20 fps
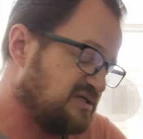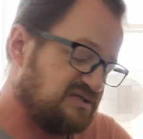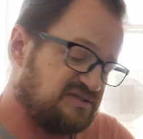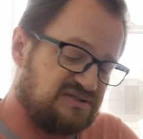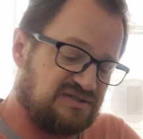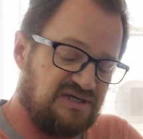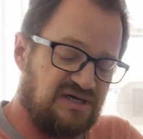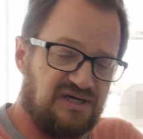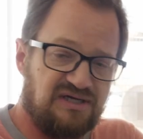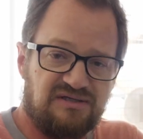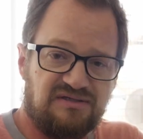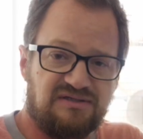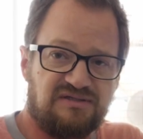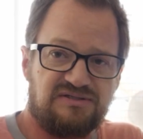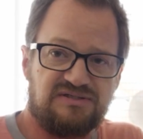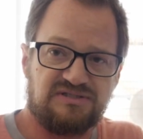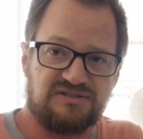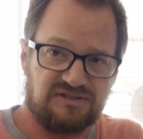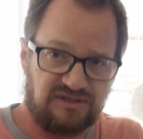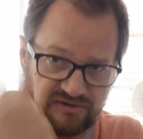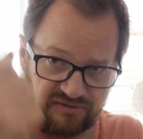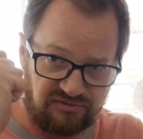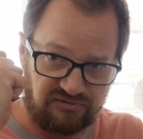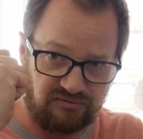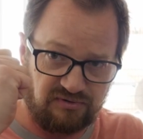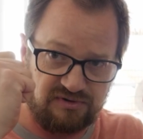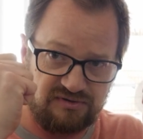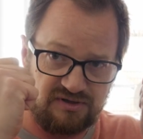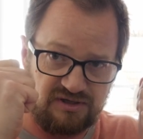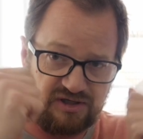It's not just like
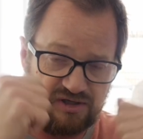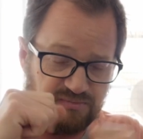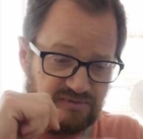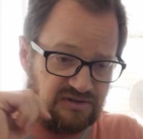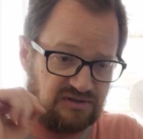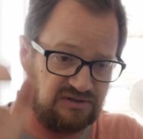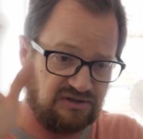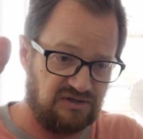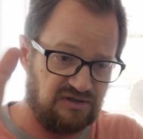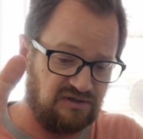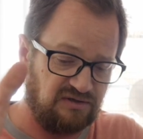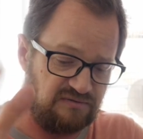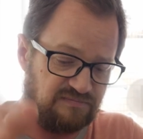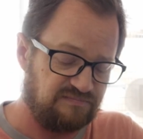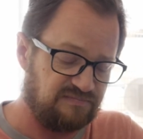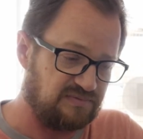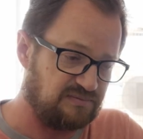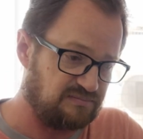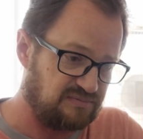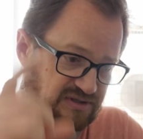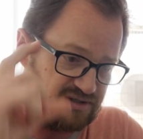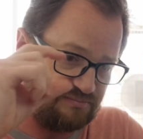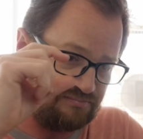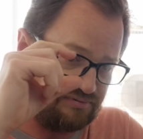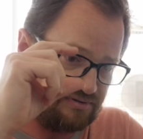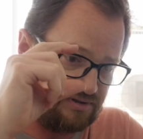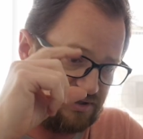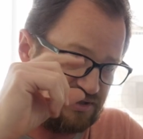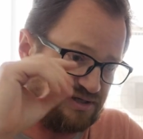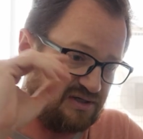throw on your helmet and go, hit
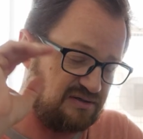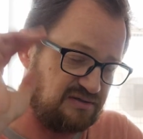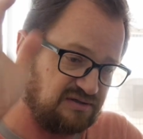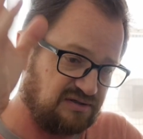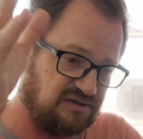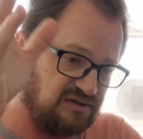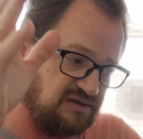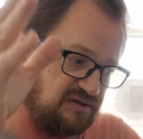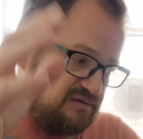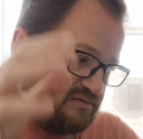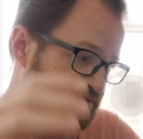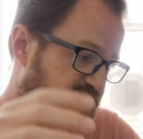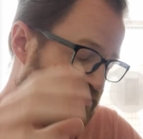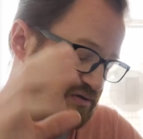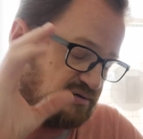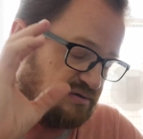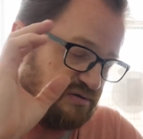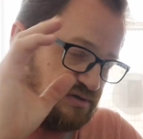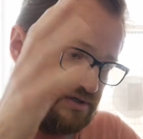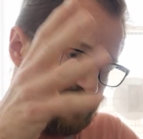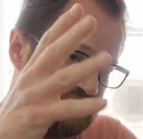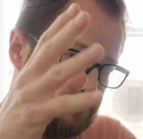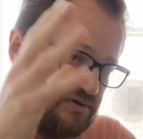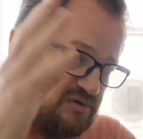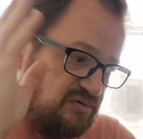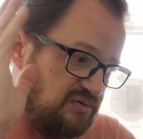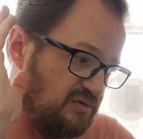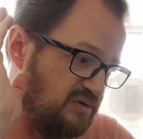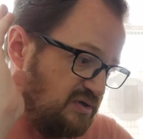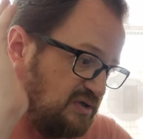play, go, or hit
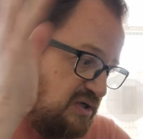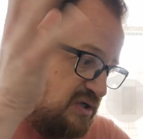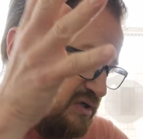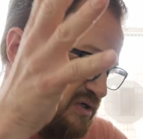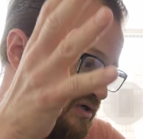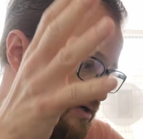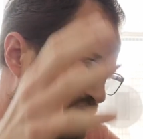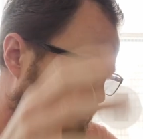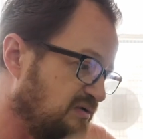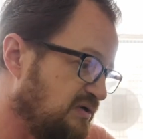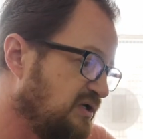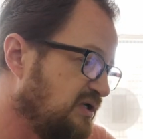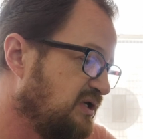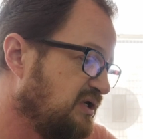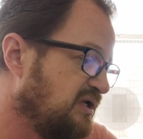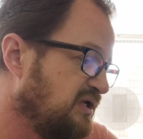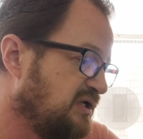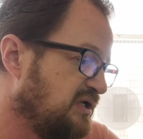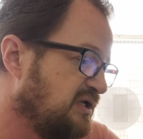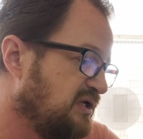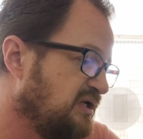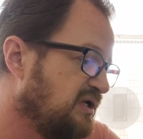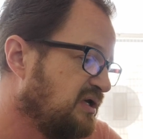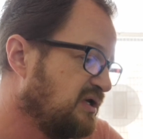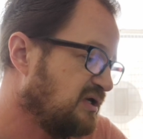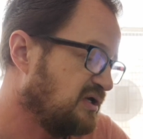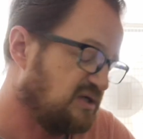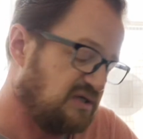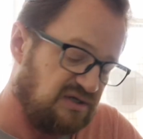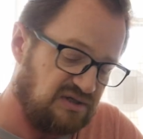record and go.
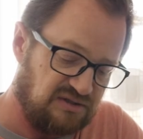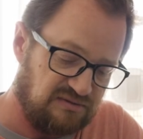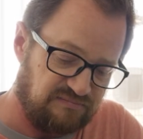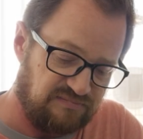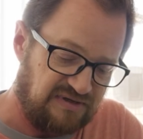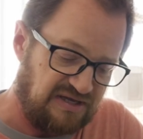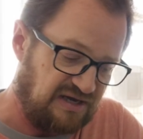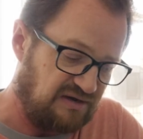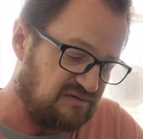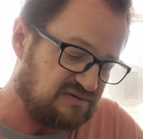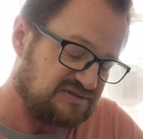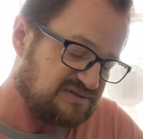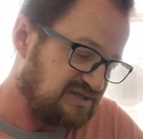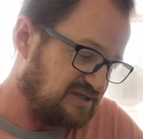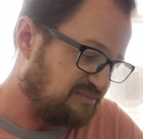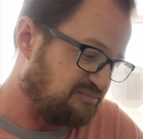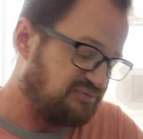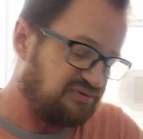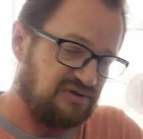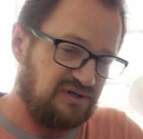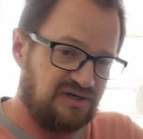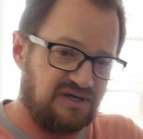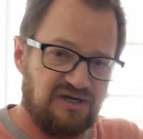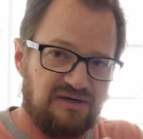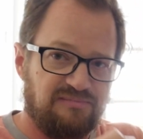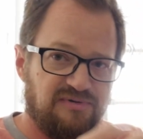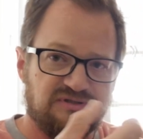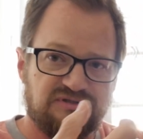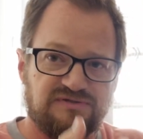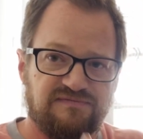Now it's like plug in a
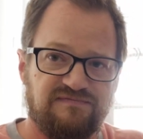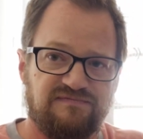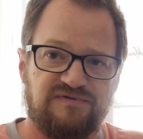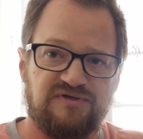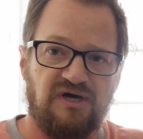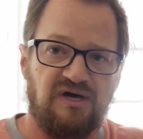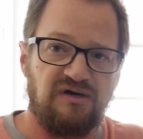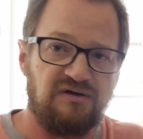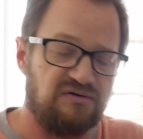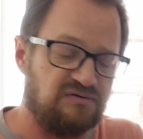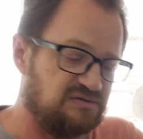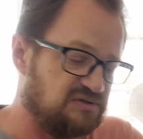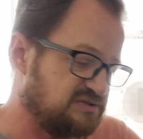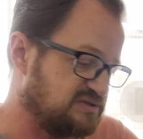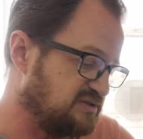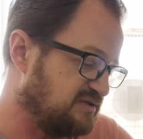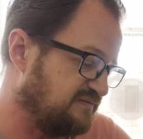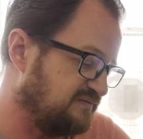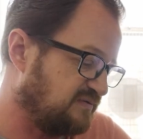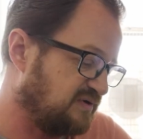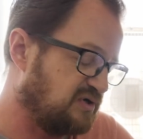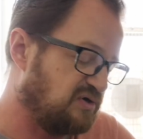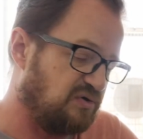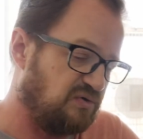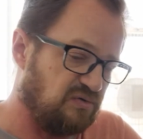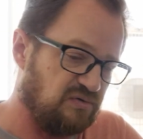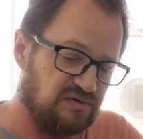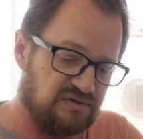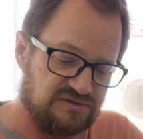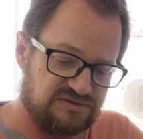bunch of dongles and
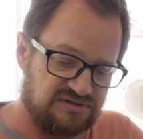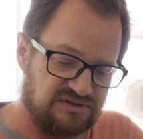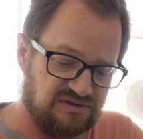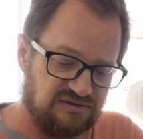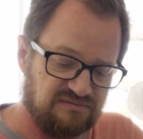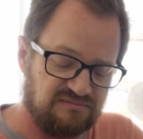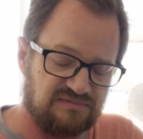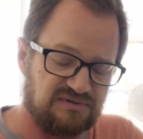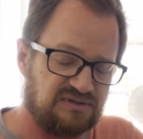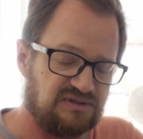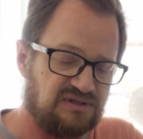cords, and